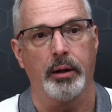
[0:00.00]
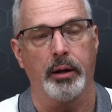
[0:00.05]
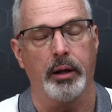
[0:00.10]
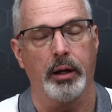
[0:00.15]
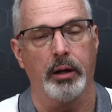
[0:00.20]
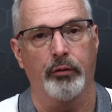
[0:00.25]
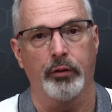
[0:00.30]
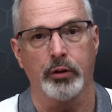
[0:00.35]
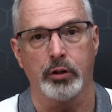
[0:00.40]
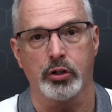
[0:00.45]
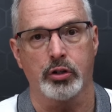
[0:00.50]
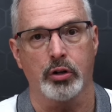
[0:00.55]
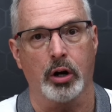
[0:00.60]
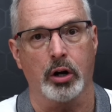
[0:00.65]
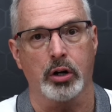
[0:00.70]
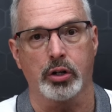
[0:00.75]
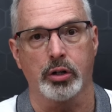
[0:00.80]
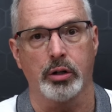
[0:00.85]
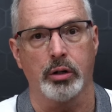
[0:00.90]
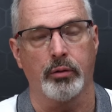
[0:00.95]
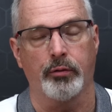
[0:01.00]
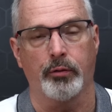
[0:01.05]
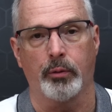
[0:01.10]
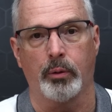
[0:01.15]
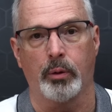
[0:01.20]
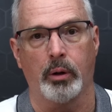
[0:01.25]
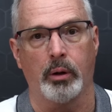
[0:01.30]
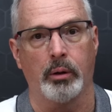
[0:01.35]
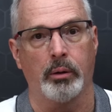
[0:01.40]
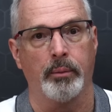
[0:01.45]
infrastructure
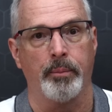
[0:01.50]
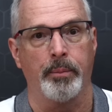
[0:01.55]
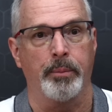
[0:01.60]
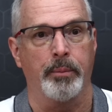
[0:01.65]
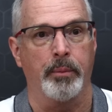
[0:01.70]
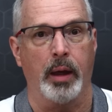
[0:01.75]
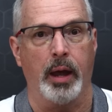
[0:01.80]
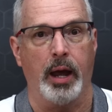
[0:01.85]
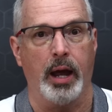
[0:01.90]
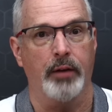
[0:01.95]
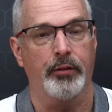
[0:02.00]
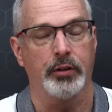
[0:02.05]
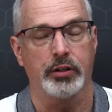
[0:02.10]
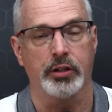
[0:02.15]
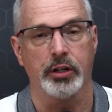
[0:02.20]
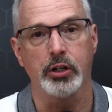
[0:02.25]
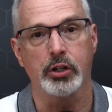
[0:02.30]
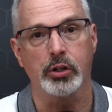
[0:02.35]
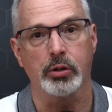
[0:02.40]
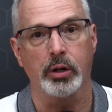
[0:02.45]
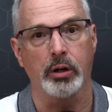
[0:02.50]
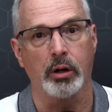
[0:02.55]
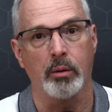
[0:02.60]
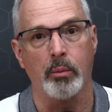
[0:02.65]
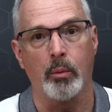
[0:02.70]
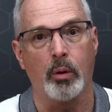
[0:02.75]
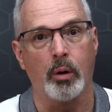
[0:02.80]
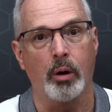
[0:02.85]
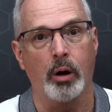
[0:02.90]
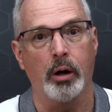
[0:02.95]
for half a century or
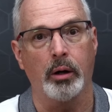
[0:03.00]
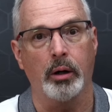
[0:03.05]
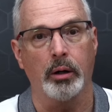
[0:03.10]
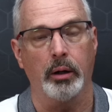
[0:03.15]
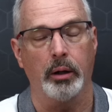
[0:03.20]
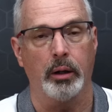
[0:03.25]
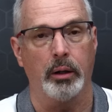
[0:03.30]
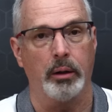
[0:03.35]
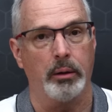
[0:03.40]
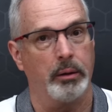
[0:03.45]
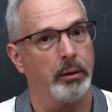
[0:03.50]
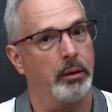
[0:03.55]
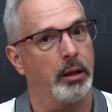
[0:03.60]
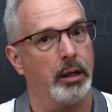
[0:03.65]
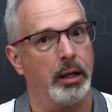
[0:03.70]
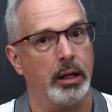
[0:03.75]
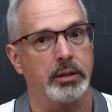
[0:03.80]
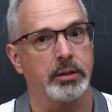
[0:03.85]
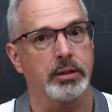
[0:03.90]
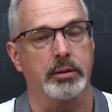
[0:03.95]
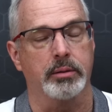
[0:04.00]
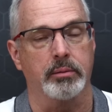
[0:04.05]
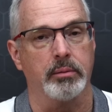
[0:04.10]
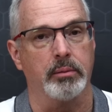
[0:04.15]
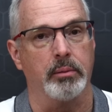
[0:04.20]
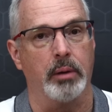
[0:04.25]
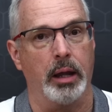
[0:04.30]
more, uh, it's